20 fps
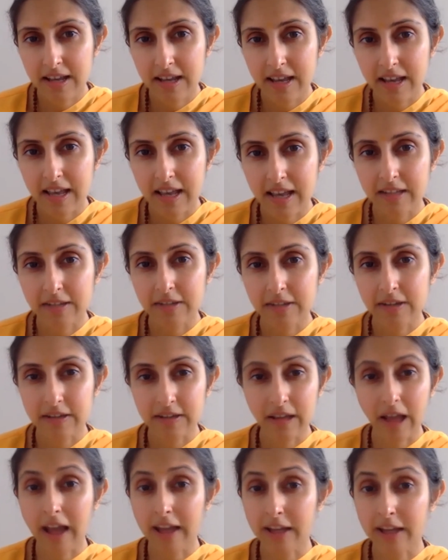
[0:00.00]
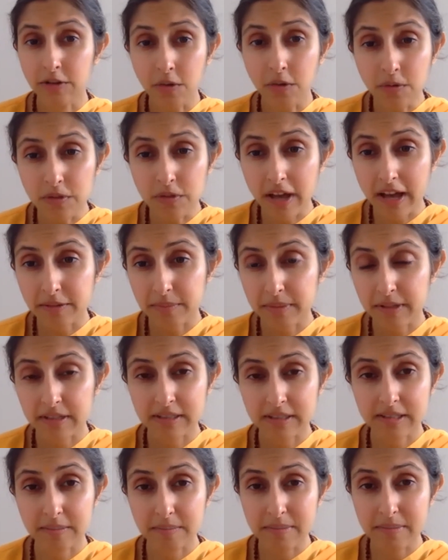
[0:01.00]
And I know that
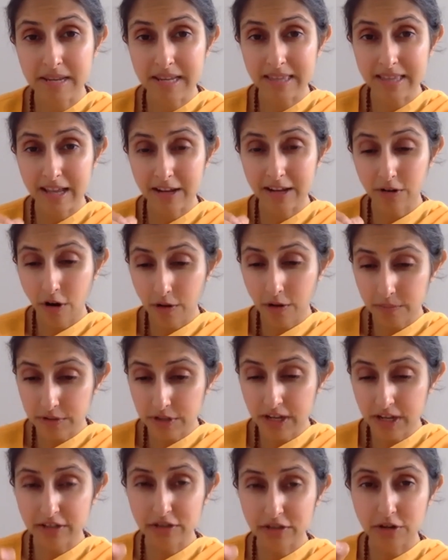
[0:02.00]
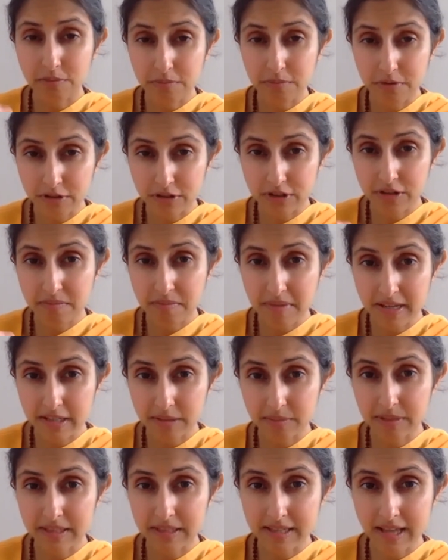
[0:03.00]
because the minute that object or person makes
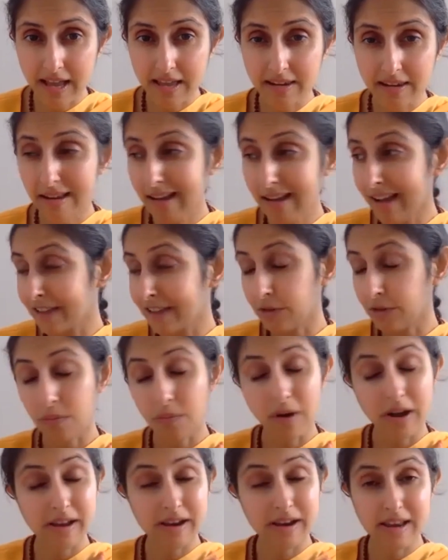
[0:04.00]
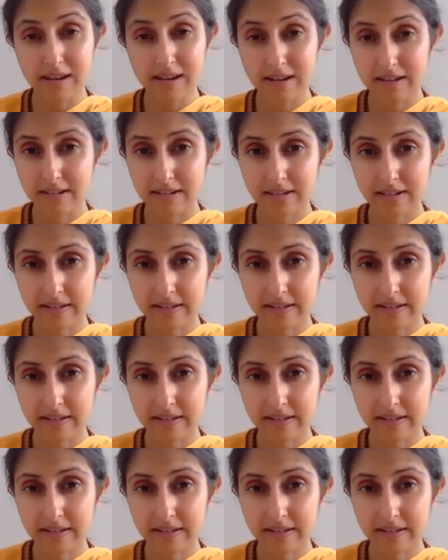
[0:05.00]
me sad, I don't want it.